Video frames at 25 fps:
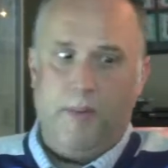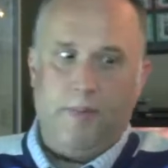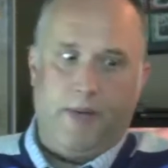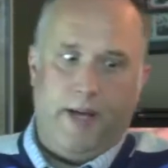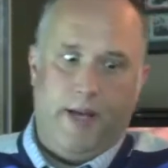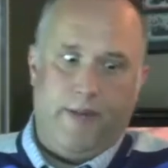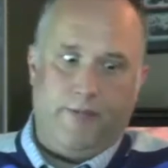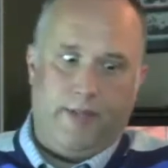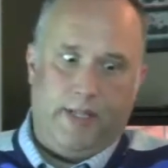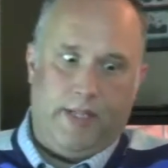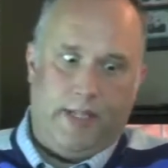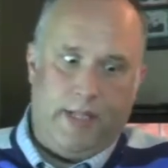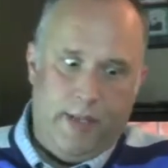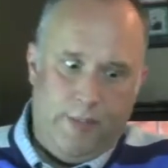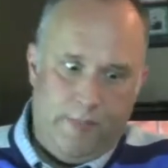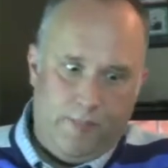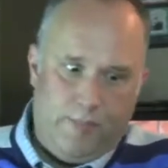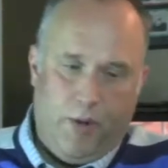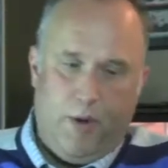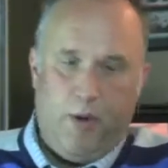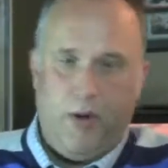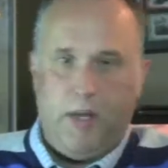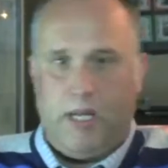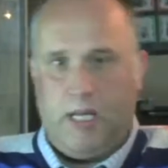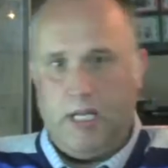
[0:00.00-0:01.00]
I'm going to have to
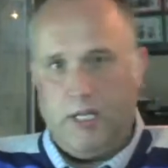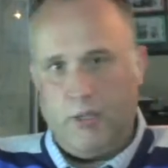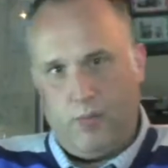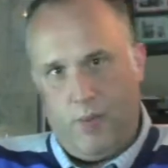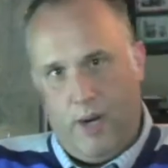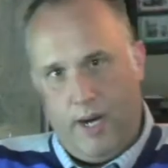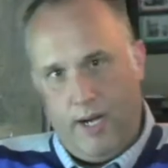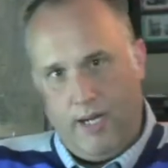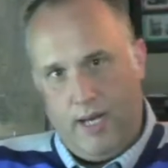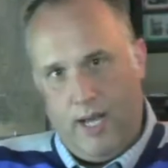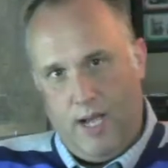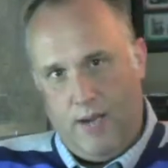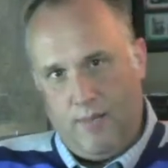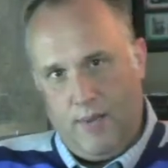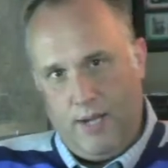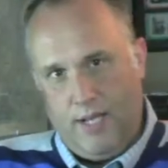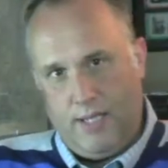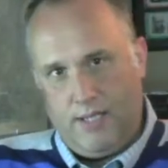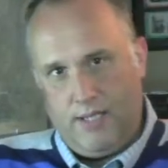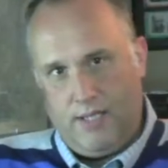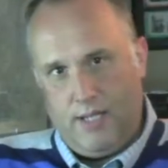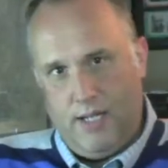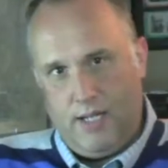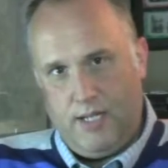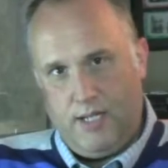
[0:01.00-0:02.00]
get Brody because right now
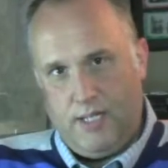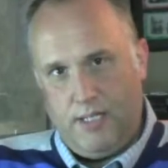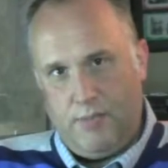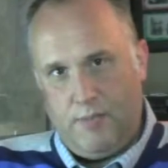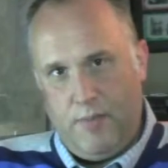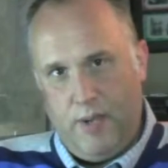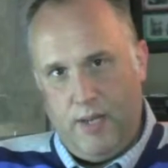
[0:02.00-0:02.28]
my son is